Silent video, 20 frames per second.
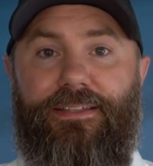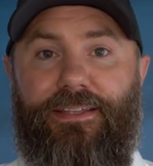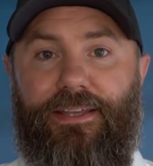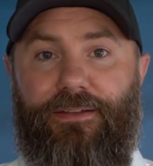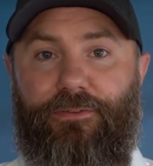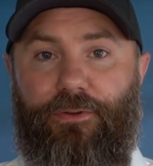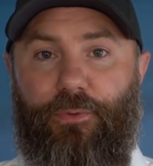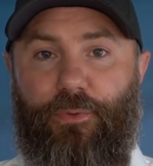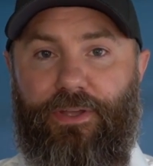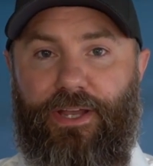
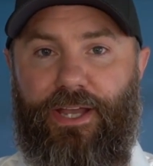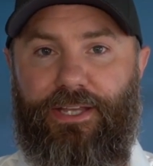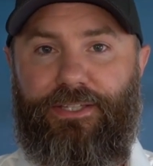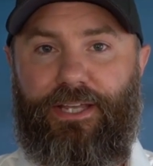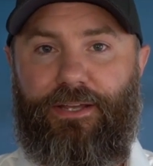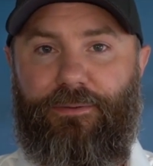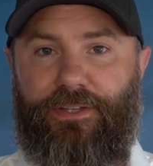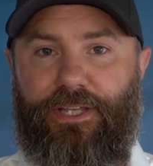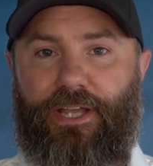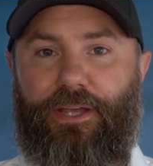If you would like to
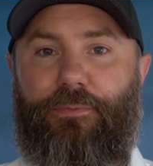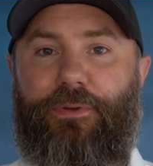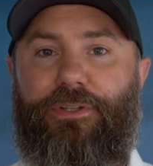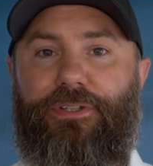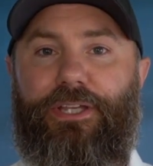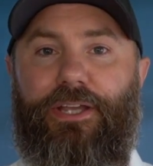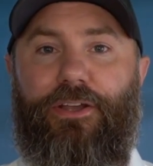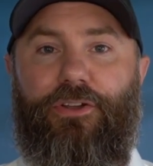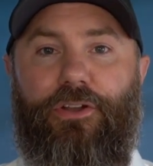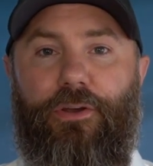have a
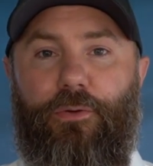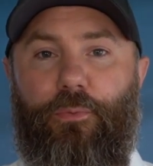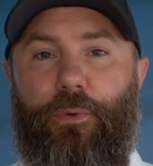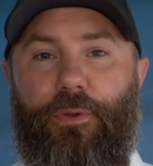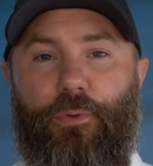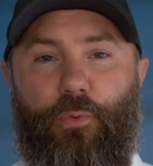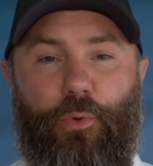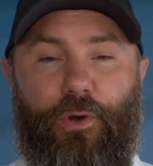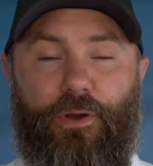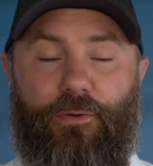conversation
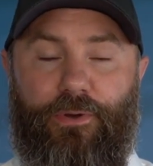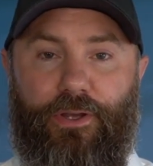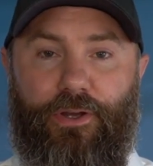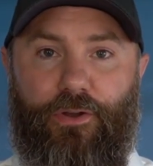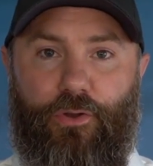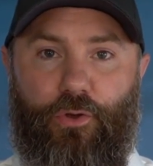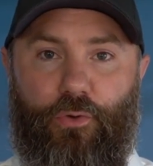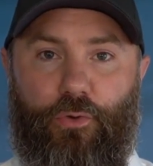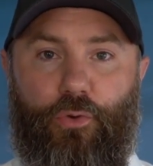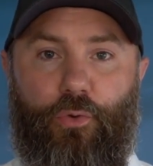with one of our
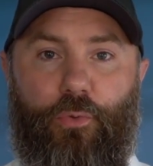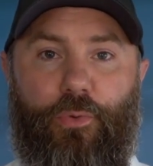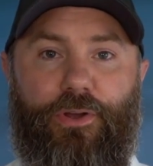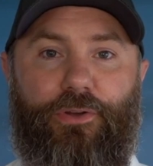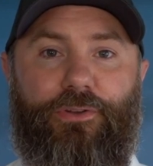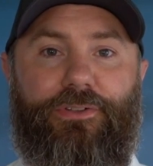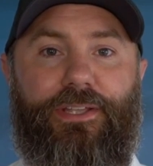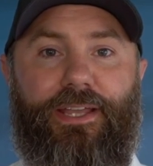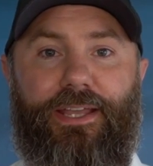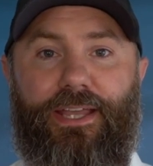local real
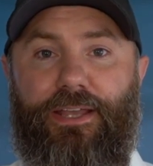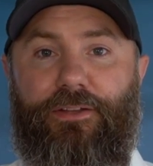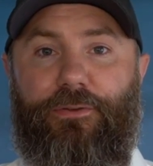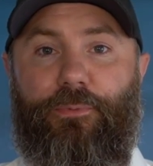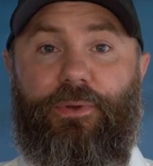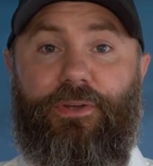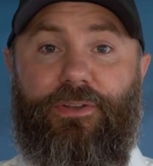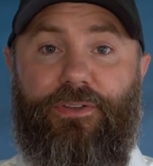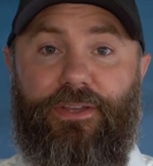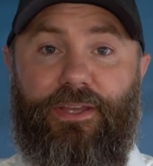estate
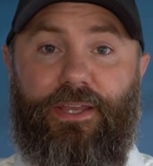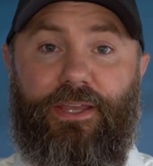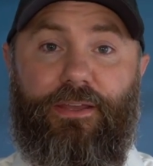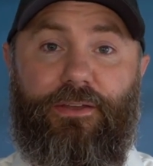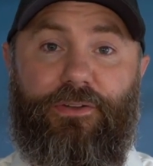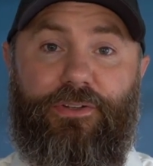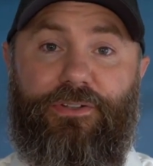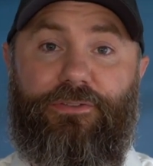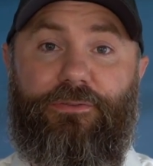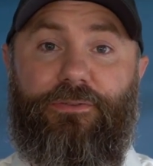experts,
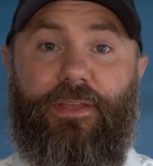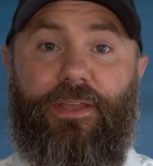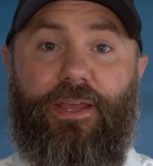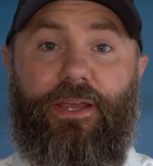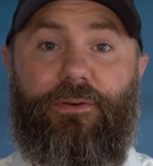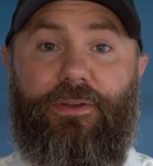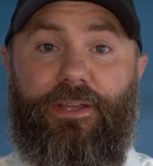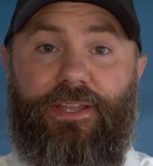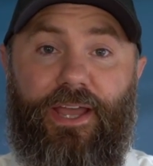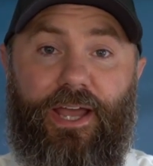just fill
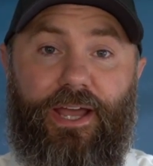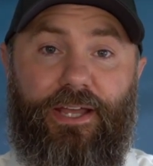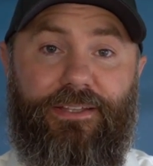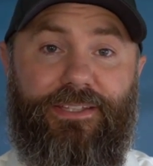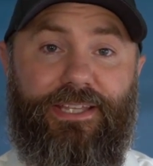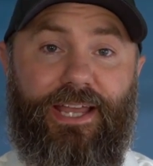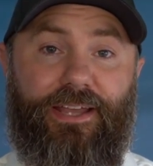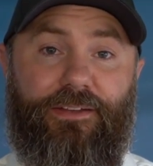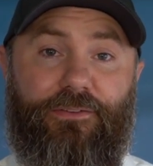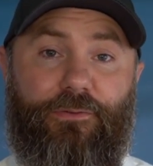out the
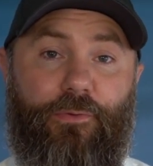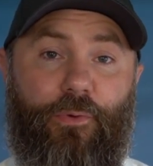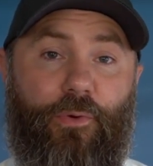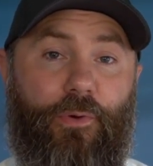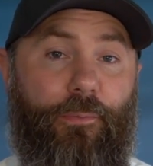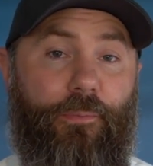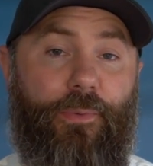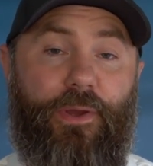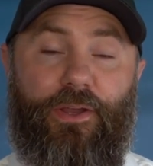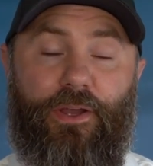contact
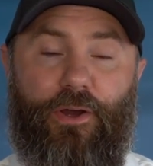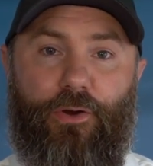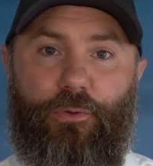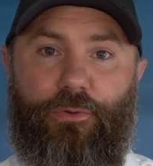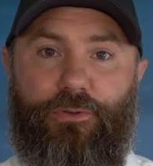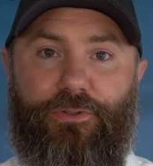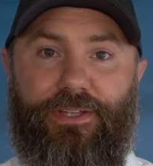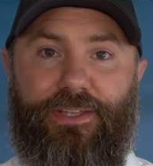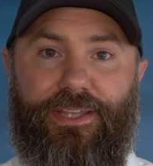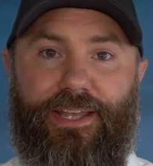form below
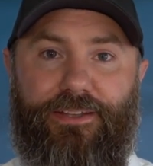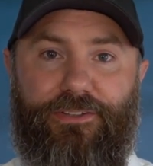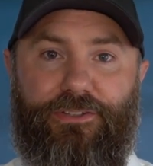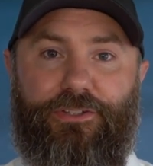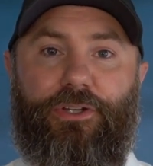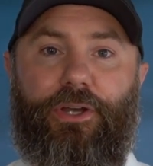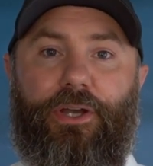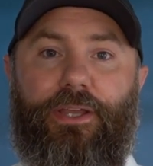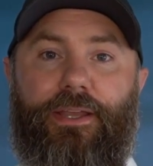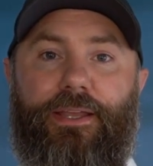to get
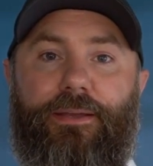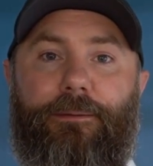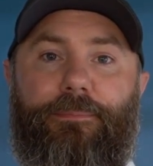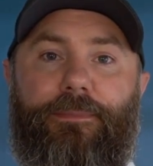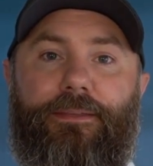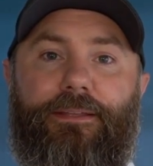started.